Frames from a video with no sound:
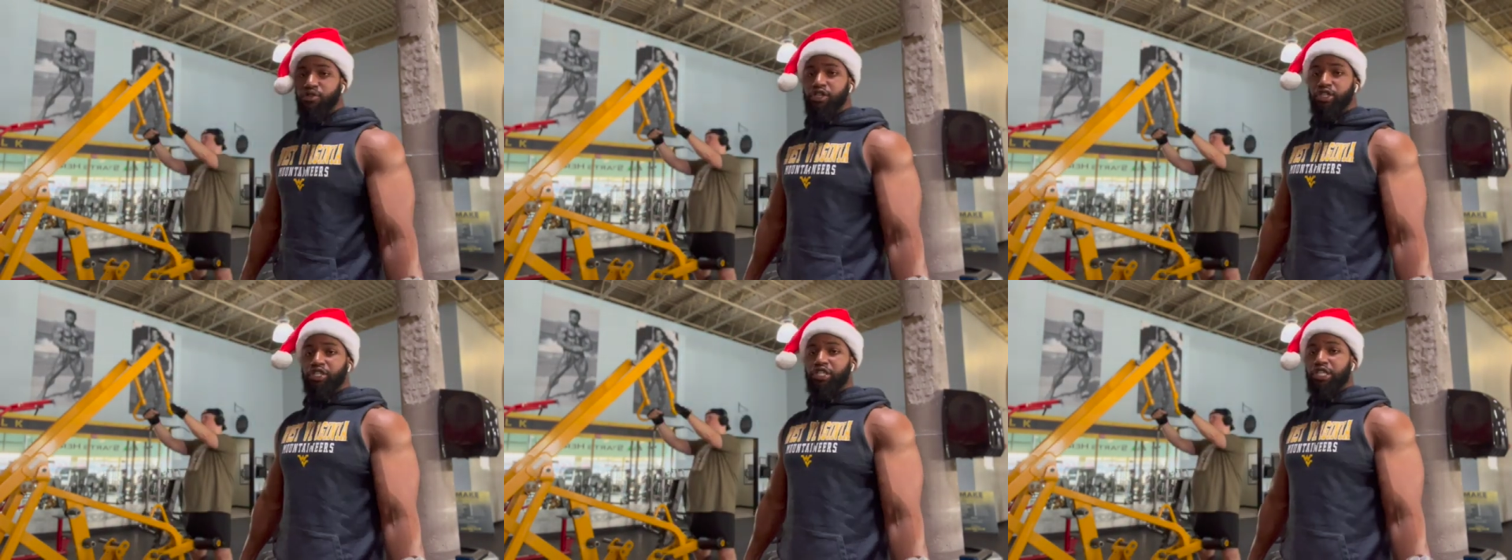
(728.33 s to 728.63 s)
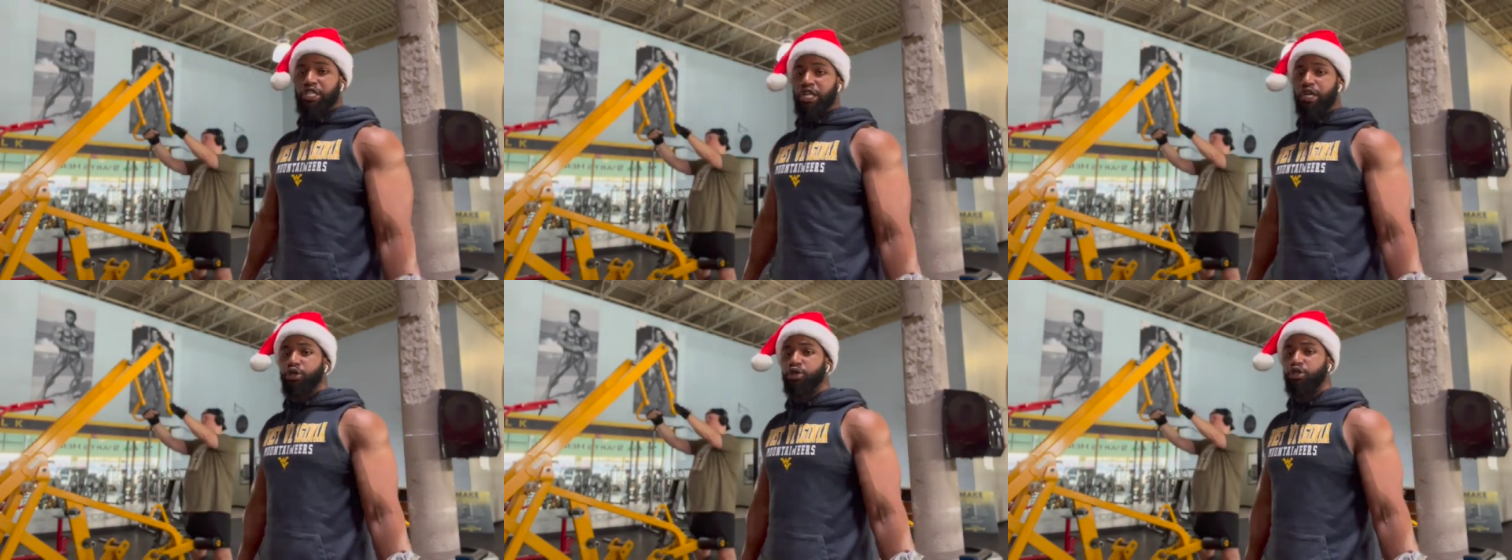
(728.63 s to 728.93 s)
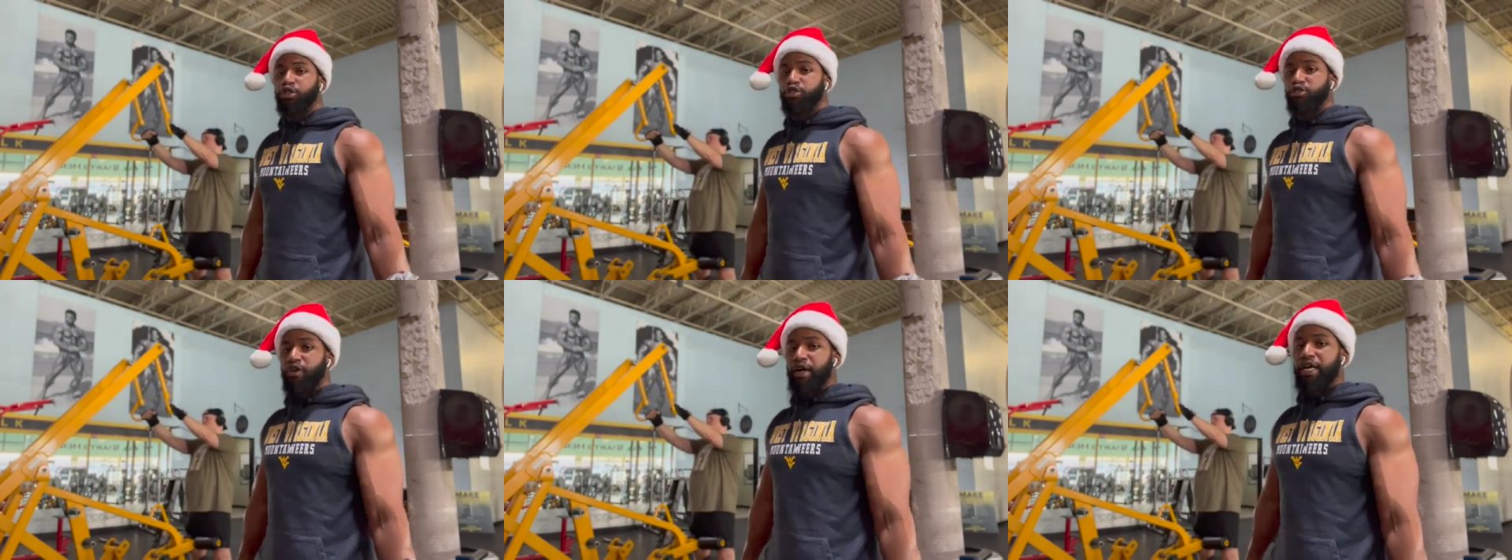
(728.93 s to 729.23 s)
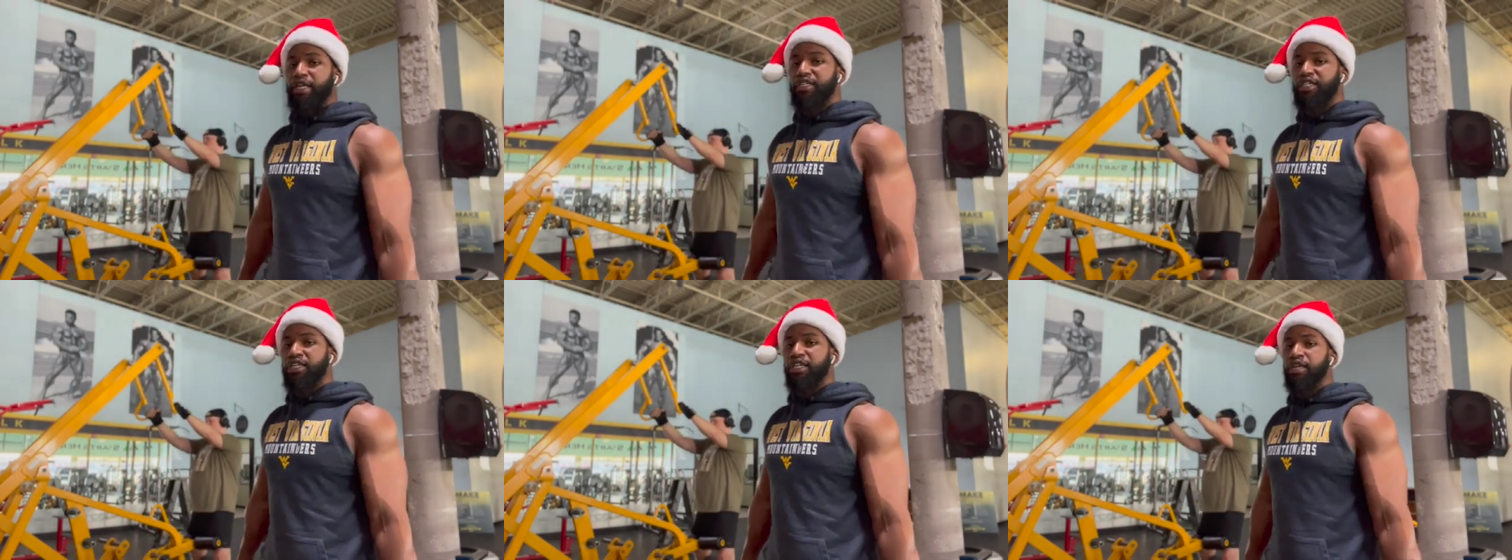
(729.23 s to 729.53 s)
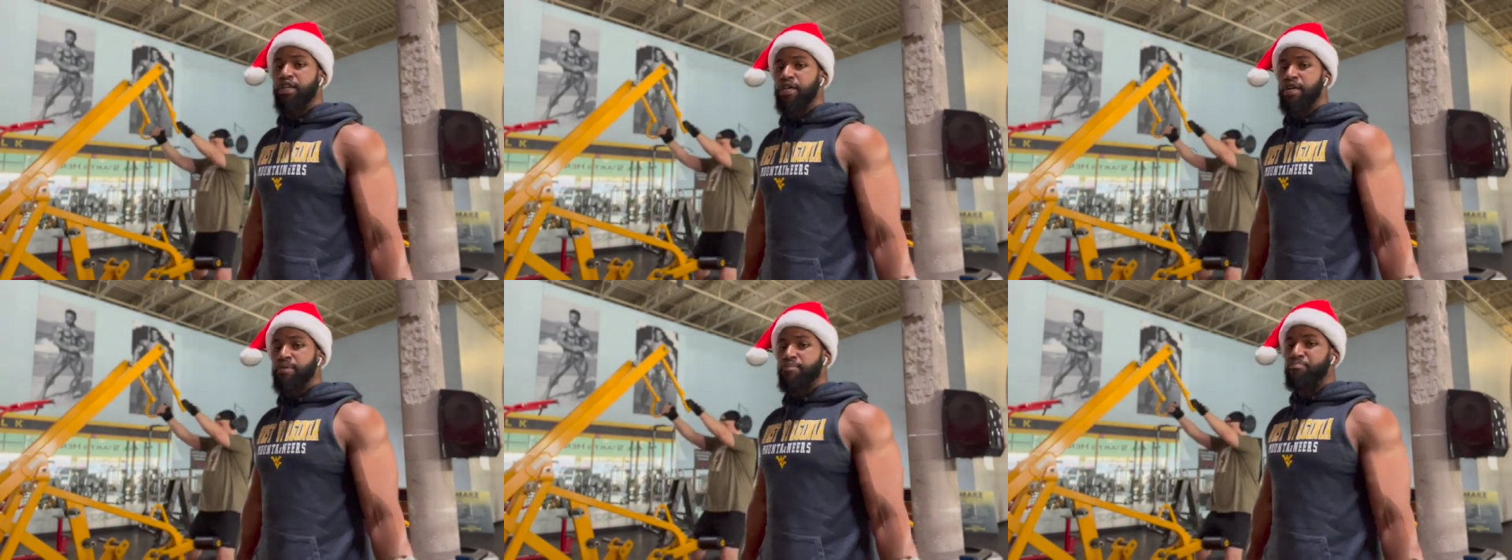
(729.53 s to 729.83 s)
a slow stretch,
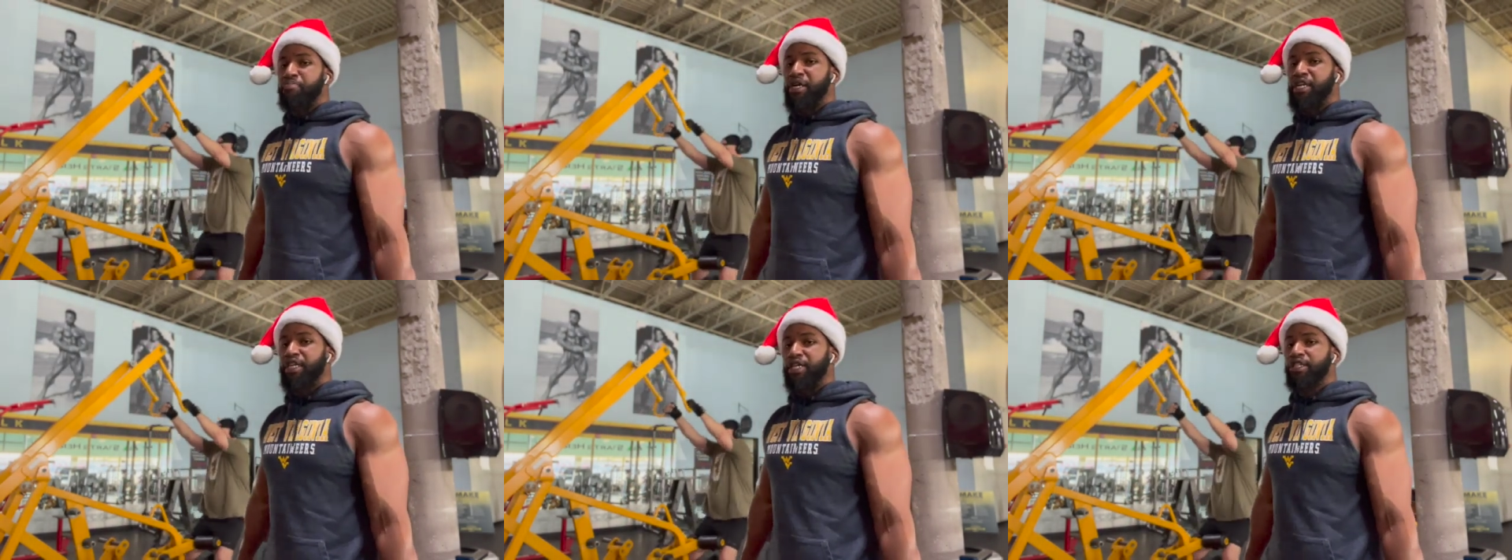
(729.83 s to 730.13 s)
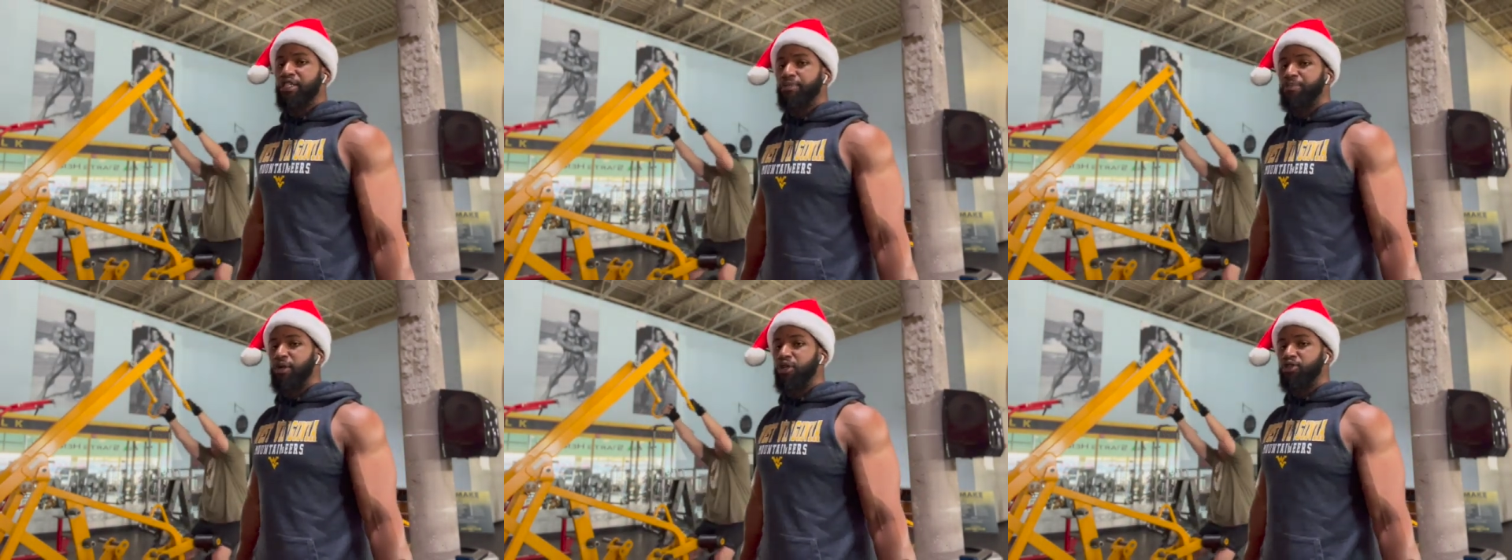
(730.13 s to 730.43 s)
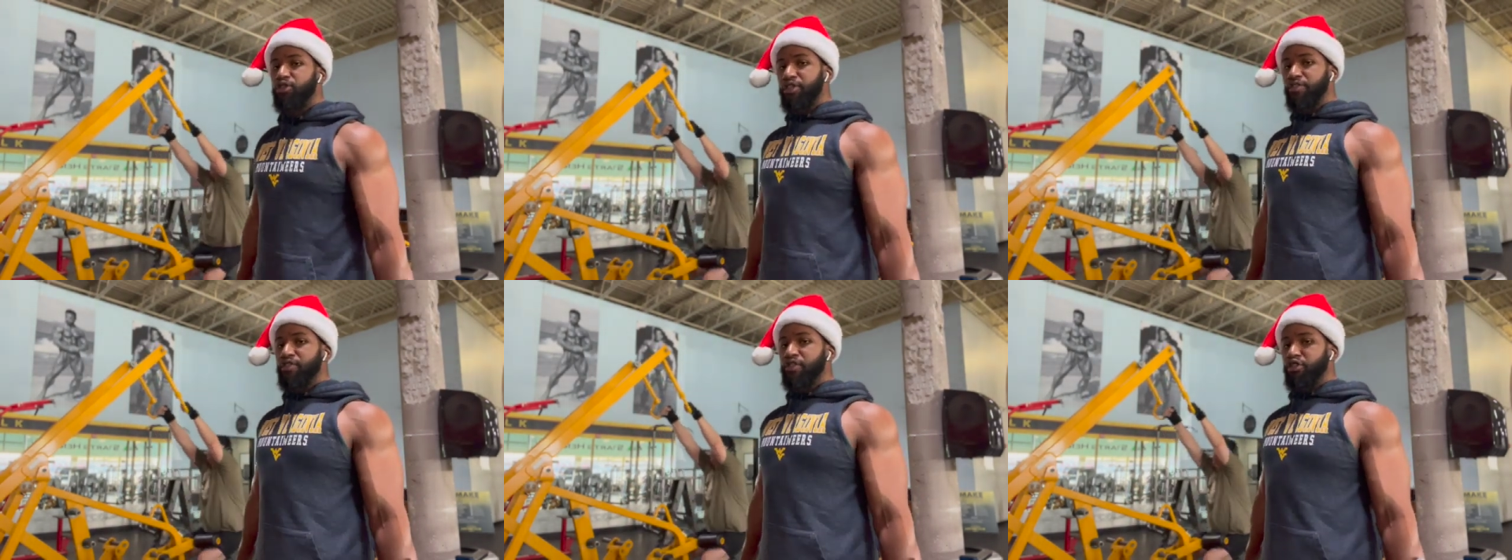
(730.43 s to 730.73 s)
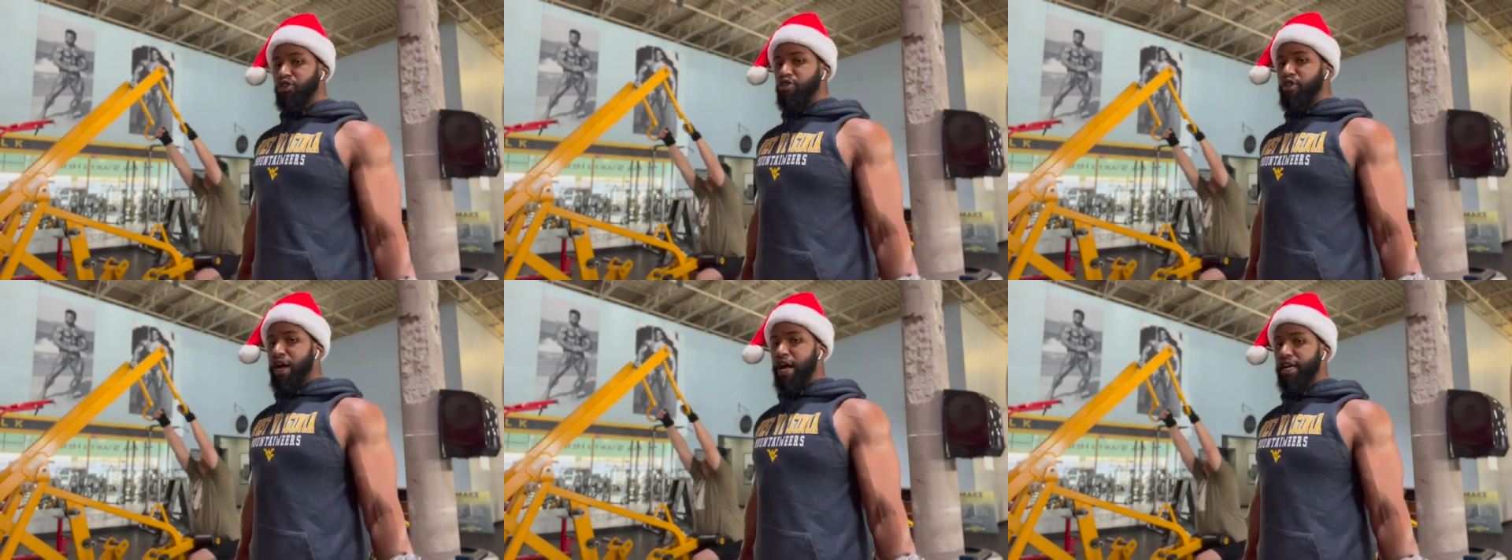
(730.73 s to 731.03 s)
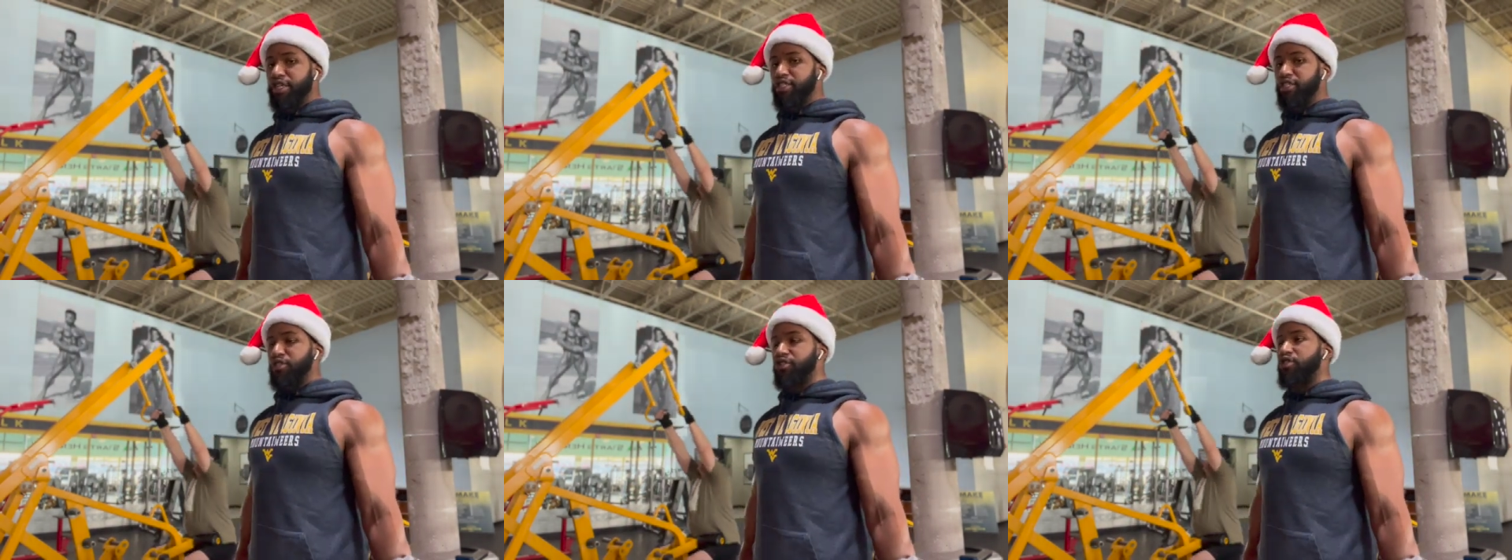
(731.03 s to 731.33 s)
big explosive
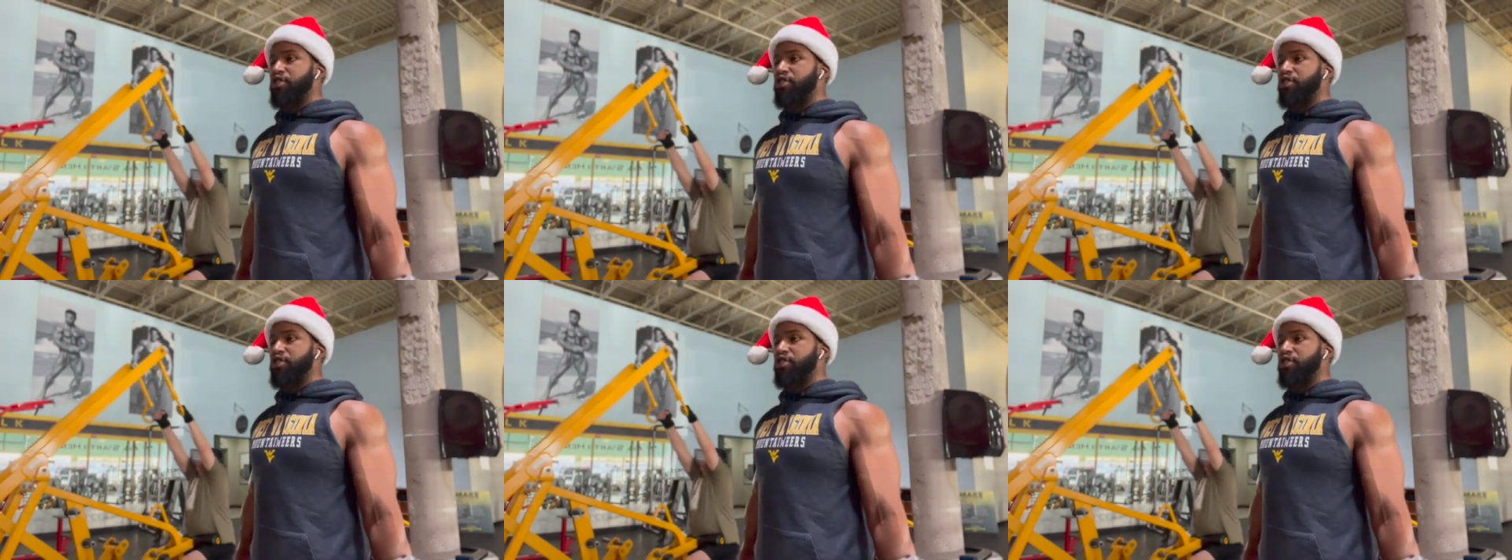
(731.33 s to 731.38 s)
contraction.